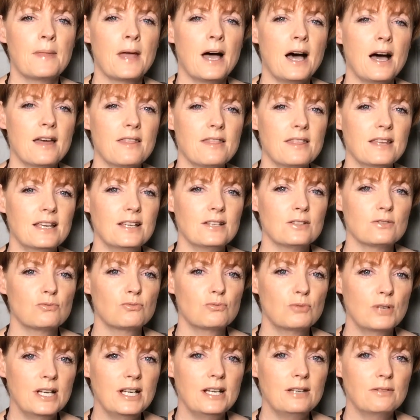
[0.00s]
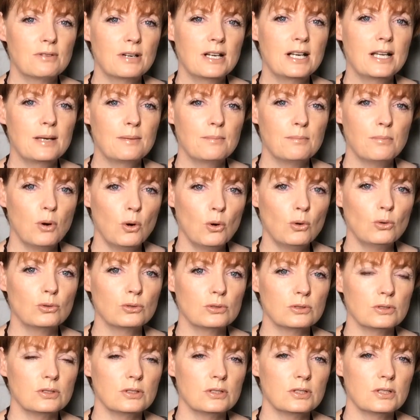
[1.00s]
I think it's really
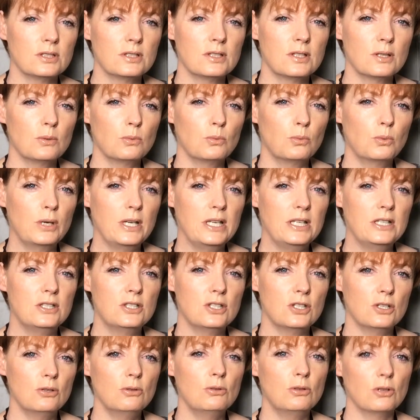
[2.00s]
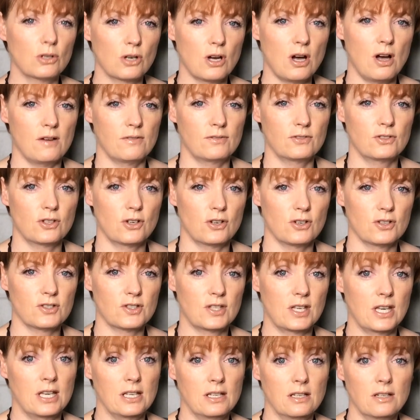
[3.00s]
important that we do look after our
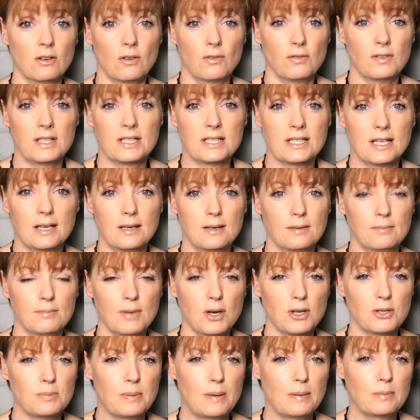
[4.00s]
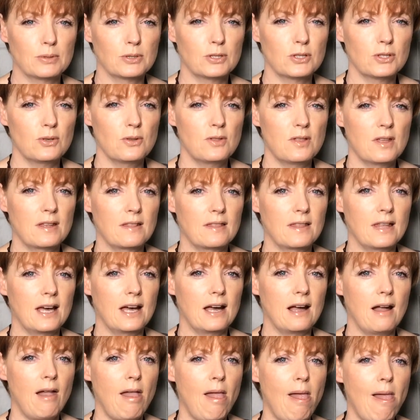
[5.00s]
skin, and obviously most people do think
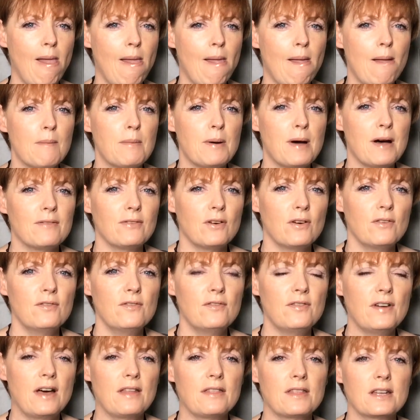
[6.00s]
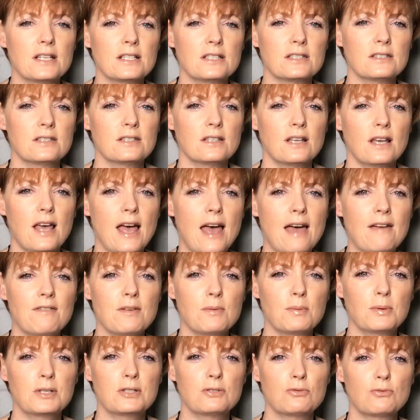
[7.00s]
that, but I've often found that
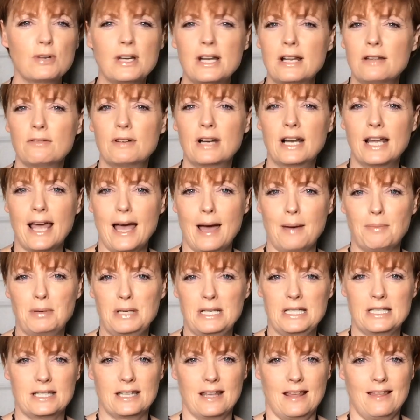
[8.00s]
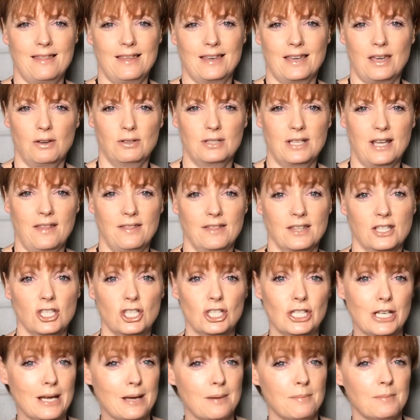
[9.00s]
everybody's really happy to say that they go down the
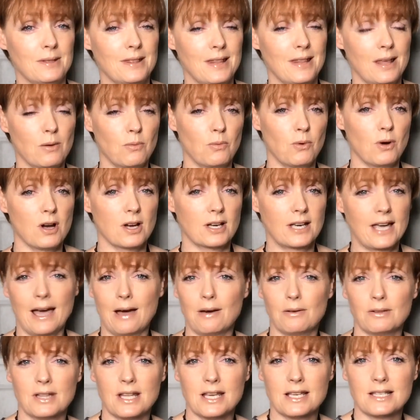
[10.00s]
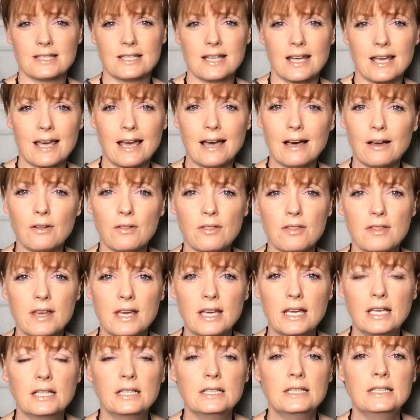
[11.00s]
gym and they work out and they stay
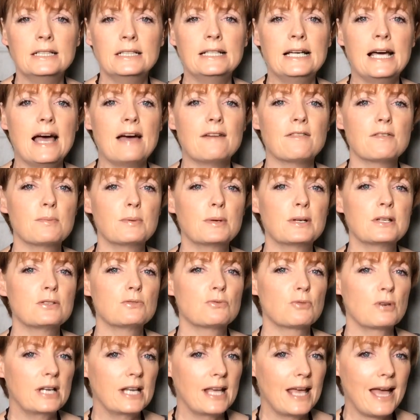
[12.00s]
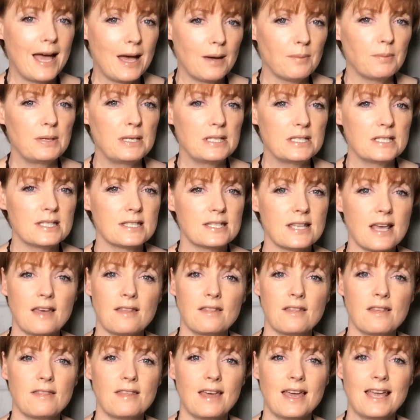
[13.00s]
healthy. Everybody's really happy to say
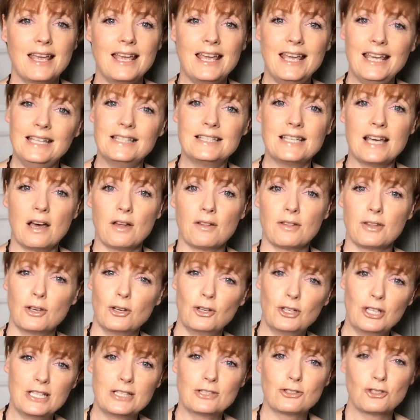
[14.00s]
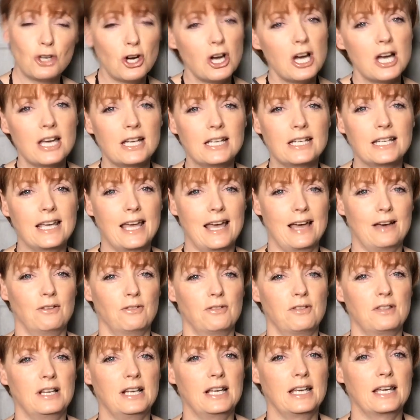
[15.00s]
that they eat healthy, or at least try and eat
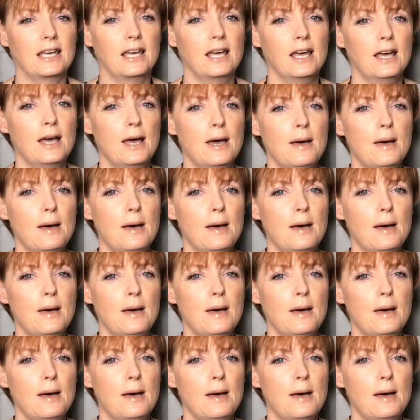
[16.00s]
healthily.